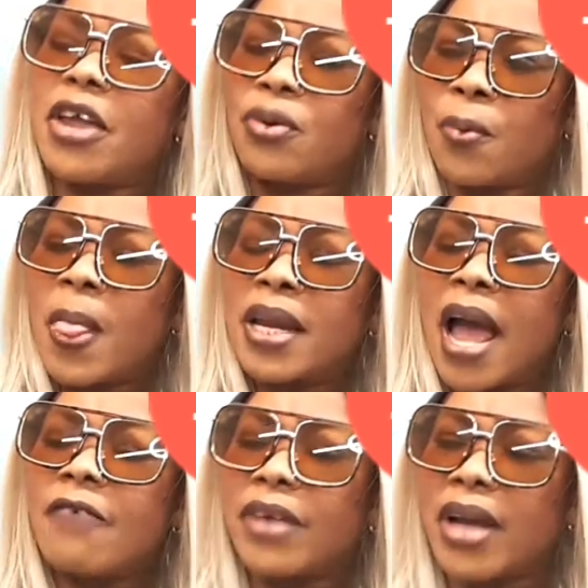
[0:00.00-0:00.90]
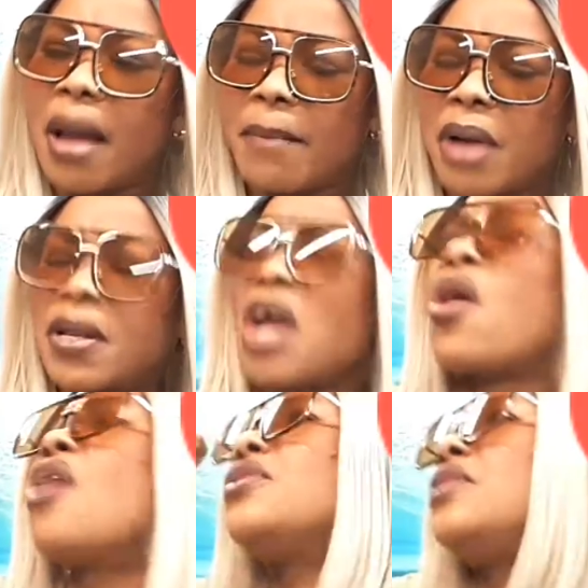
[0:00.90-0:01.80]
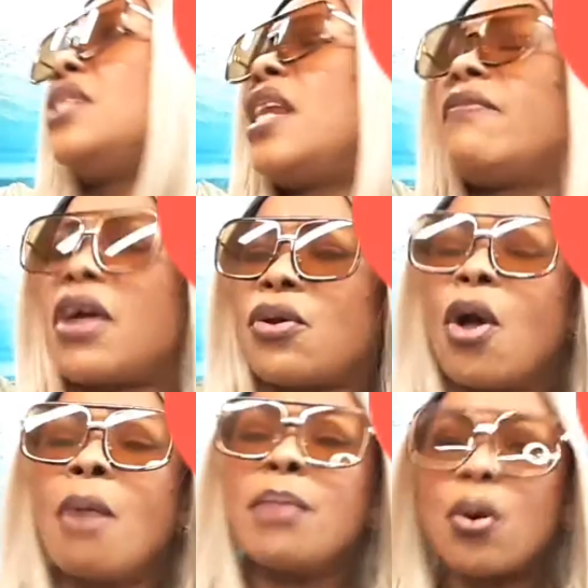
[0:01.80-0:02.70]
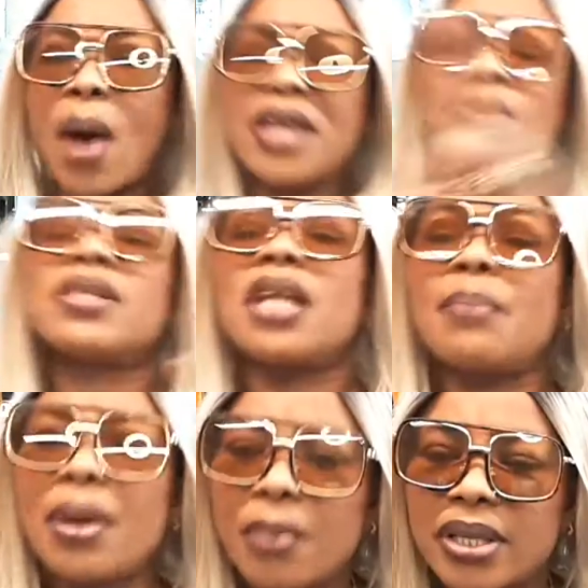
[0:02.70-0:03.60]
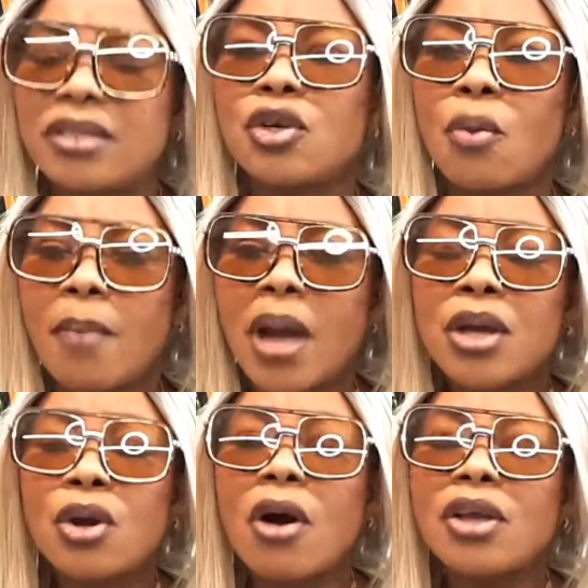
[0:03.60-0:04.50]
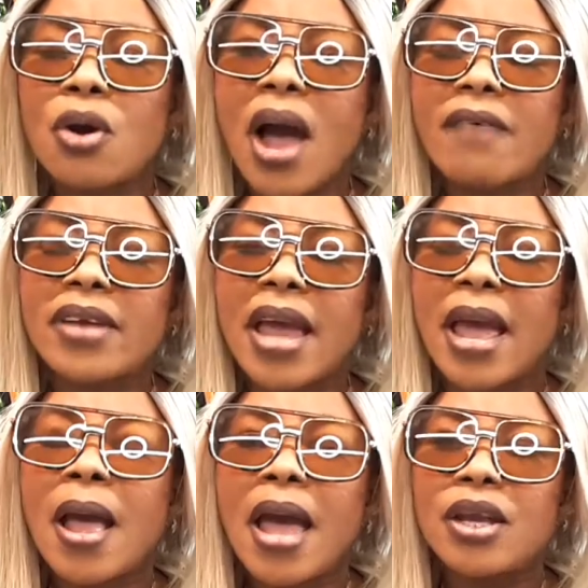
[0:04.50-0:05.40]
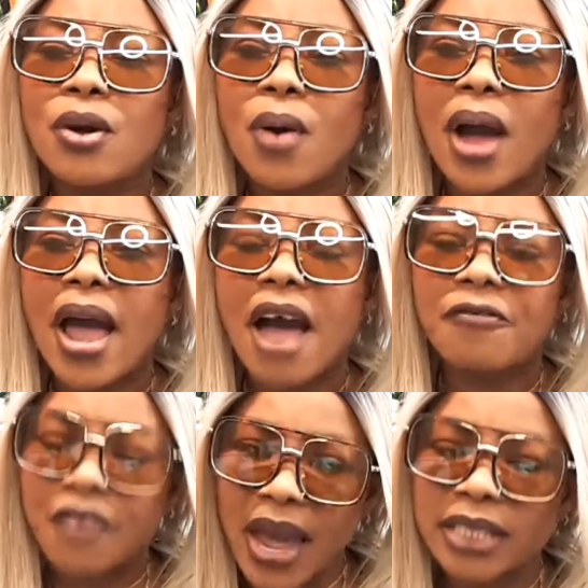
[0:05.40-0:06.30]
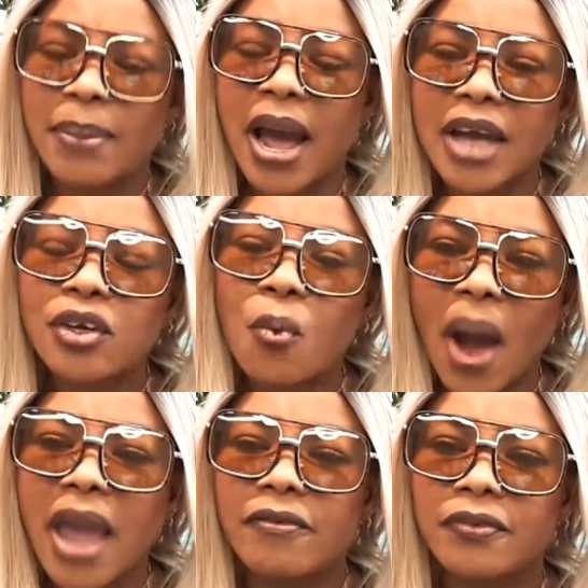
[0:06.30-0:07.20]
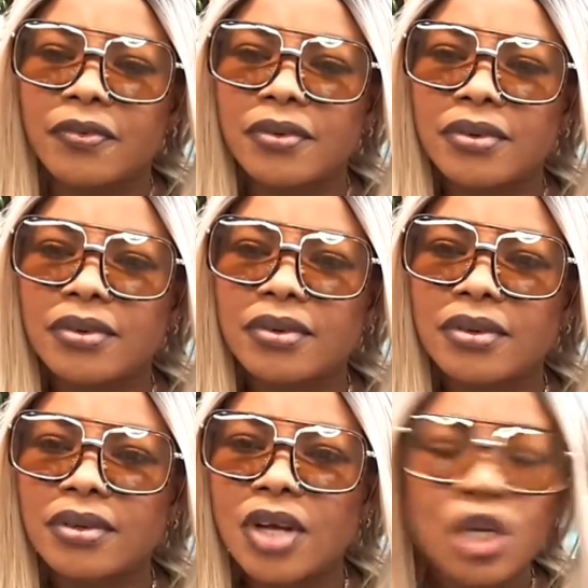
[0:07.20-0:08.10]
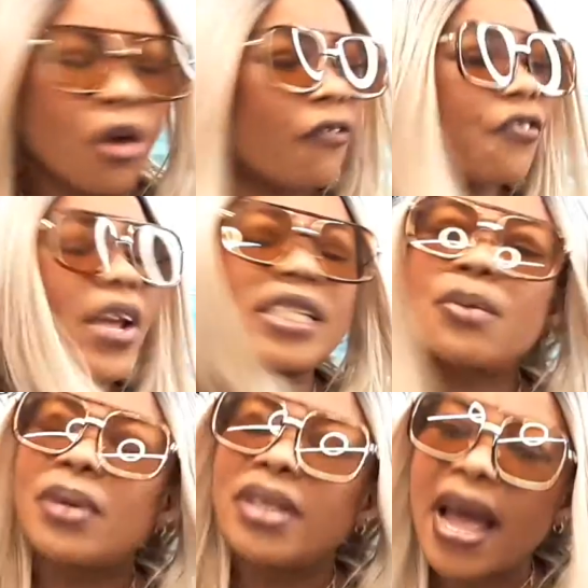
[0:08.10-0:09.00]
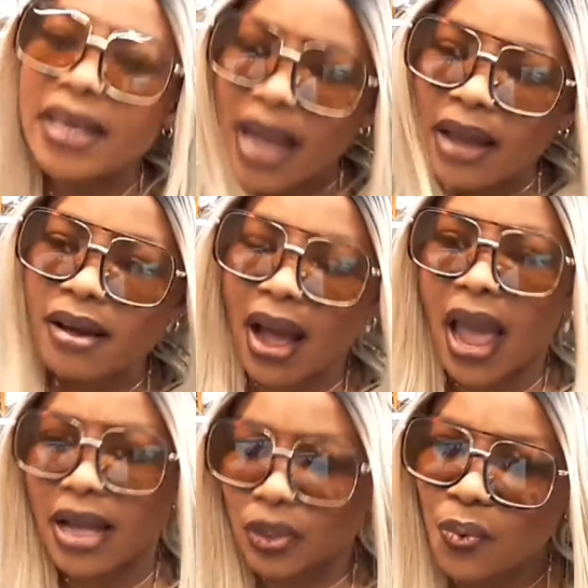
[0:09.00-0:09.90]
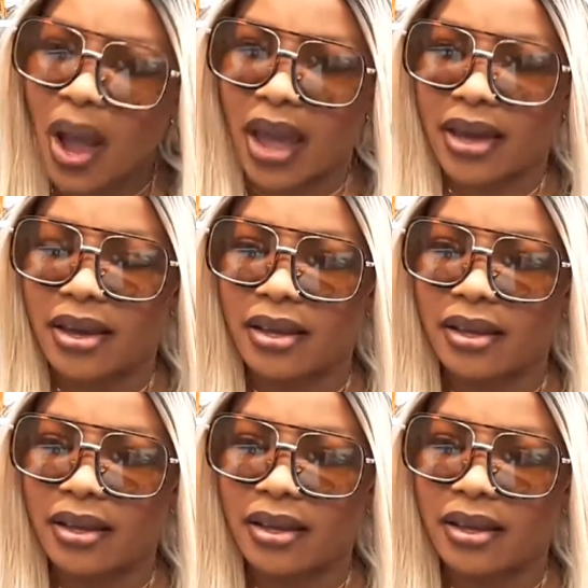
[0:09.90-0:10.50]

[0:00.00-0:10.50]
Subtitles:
you. The African man, God will deliver you. Meanwhile, you're sleeping with, you're having affairs behind your wife. You're flirting with that young guy at work,